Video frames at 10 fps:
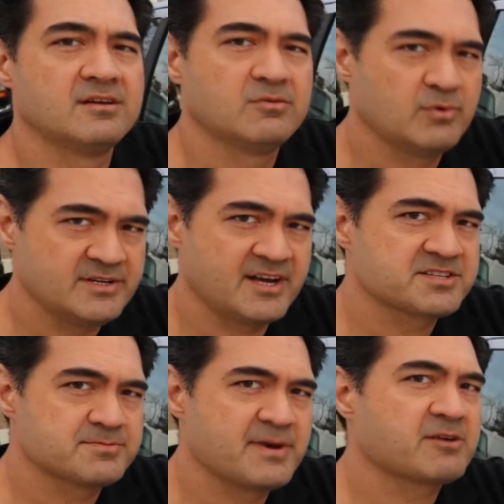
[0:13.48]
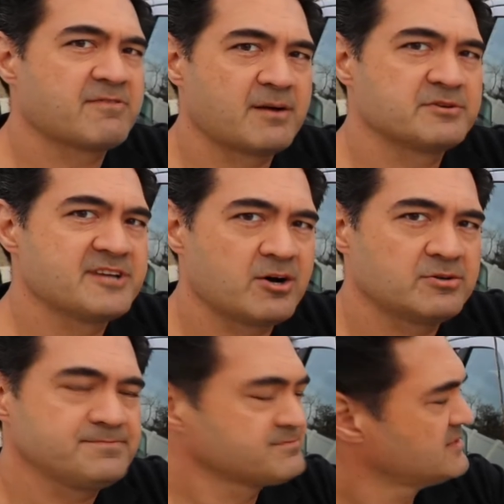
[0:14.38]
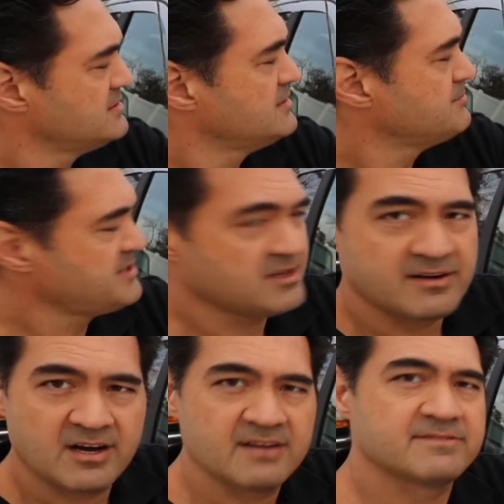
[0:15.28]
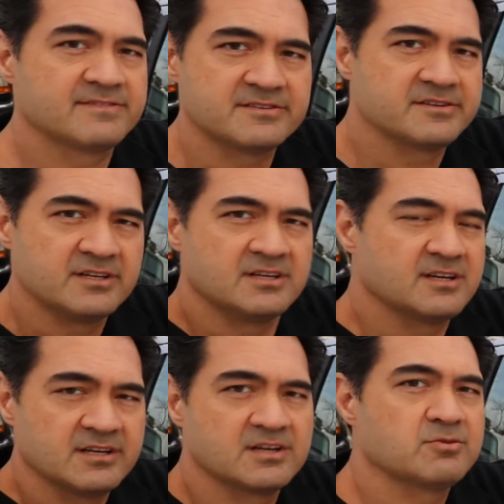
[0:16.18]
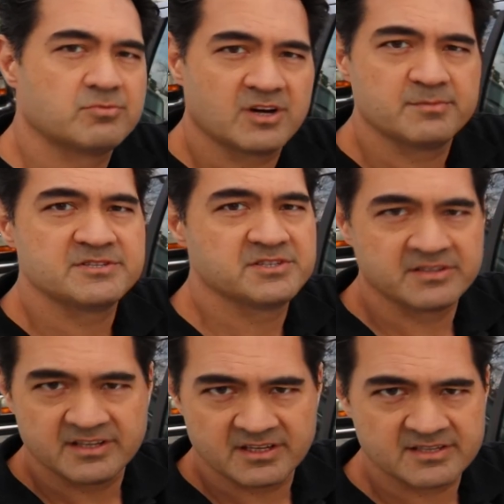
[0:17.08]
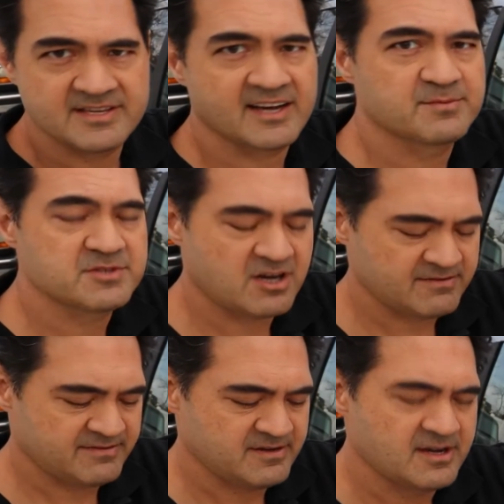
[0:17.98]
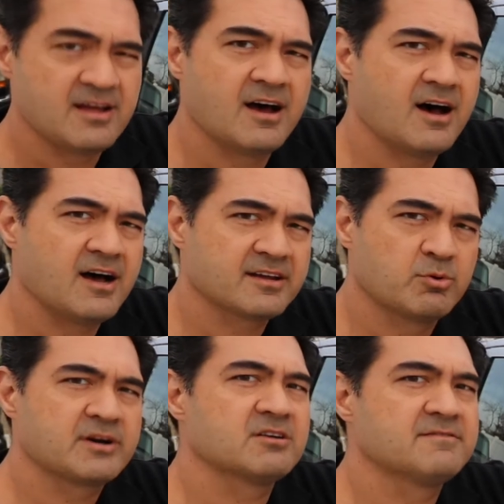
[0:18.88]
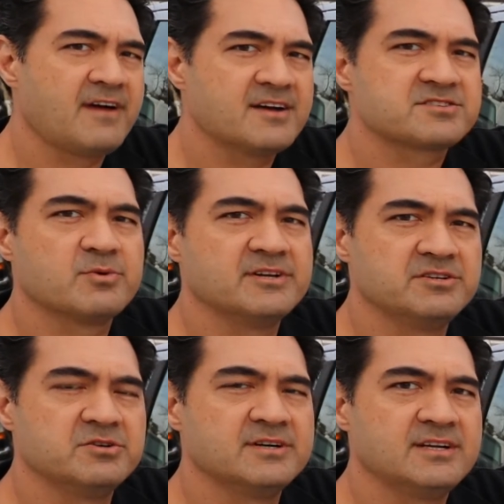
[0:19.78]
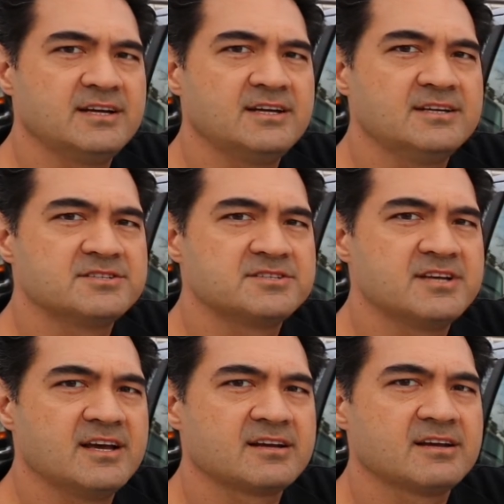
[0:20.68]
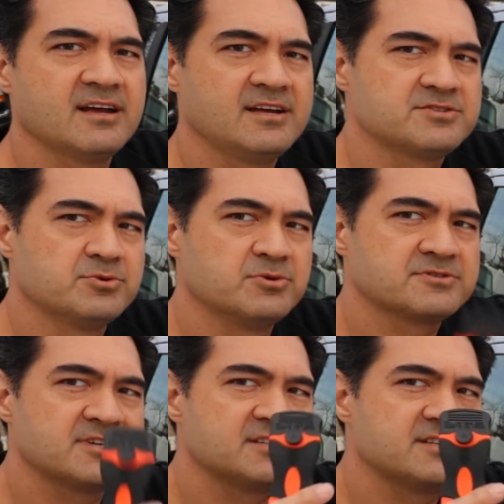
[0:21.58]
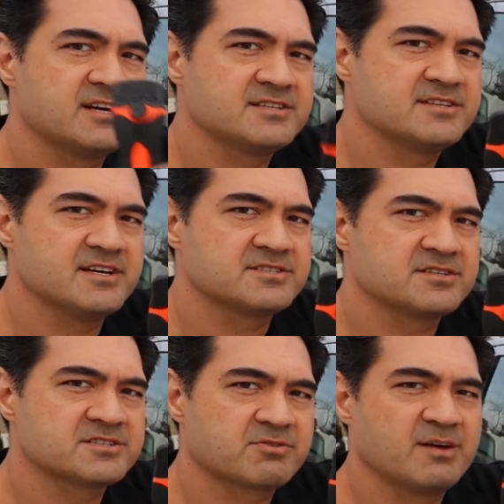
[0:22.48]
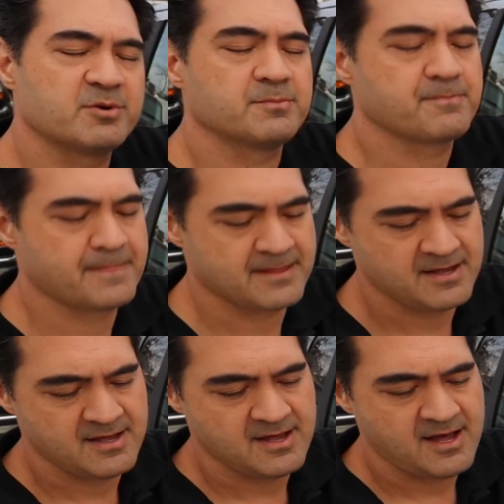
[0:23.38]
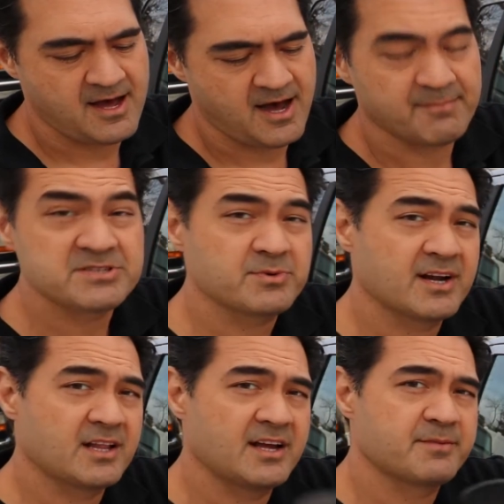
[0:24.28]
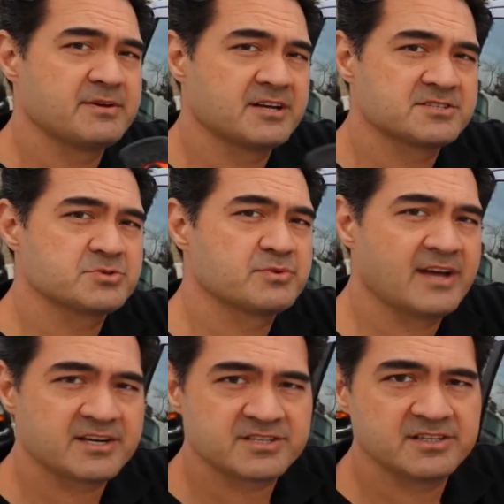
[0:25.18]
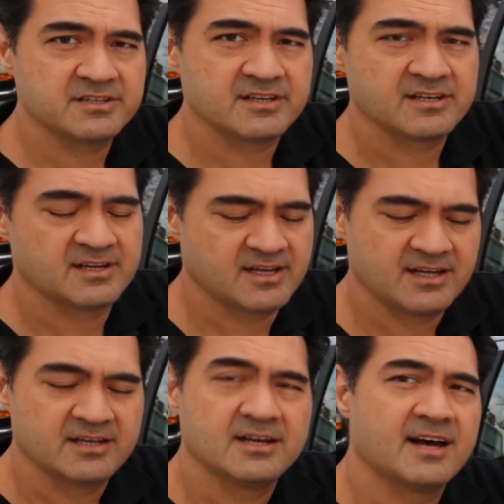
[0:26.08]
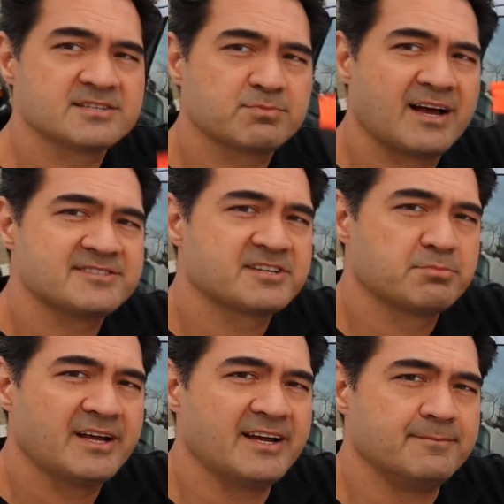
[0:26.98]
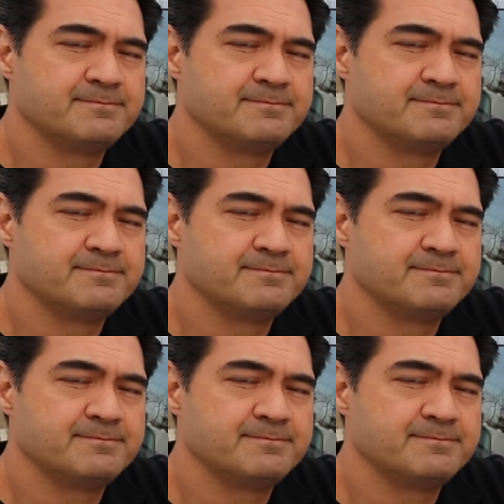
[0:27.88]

Windex microfiber towel, peel it off, rub until the tag comes off. The quicker and faster way to do it is to take a tool such as this, a scraper. This one I like because this one actually has a plastic blade.